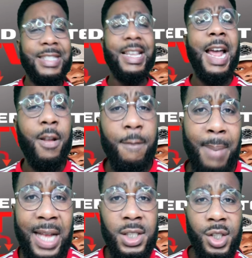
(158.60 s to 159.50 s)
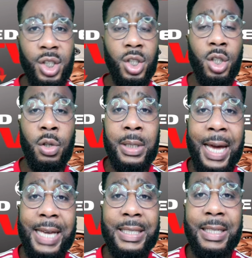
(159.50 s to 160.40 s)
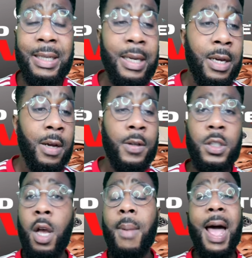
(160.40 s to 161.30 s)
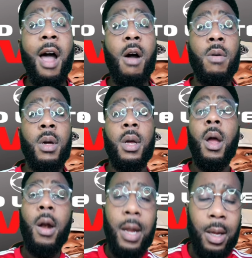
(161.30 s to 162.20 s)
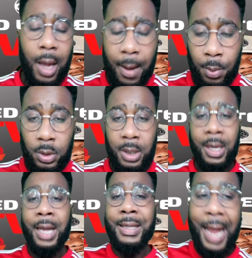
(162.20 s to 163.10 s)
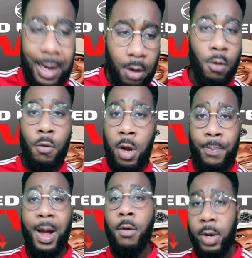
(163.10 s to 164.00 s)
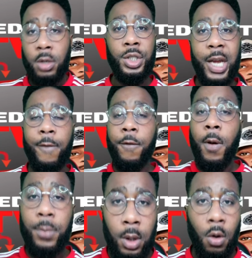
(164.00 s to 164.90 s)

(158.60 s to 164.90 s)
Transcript: side of Manchester United, somehow unable to get that little rebound ricochet from the